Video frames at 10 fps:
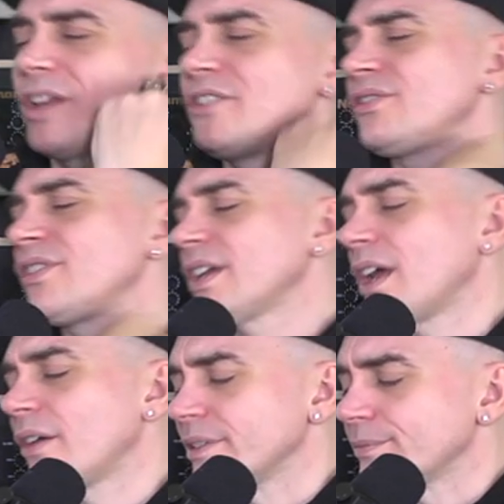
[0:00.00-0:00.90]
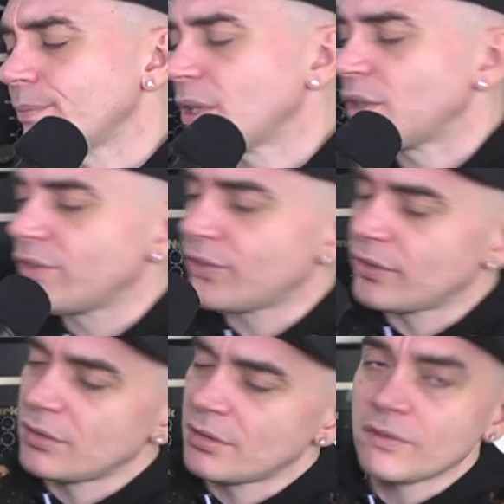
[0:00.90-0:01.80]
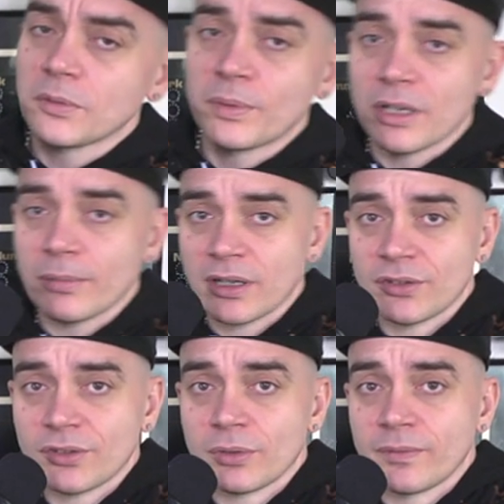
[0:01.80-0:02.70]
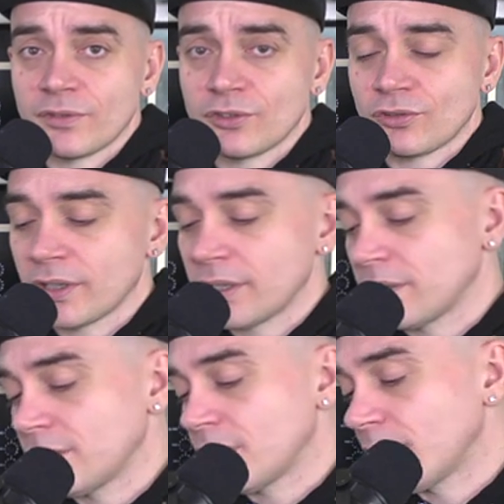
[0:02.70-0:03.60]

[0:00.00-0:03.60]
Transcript: where do you see it going? Because obviously, big up aerosol infantry.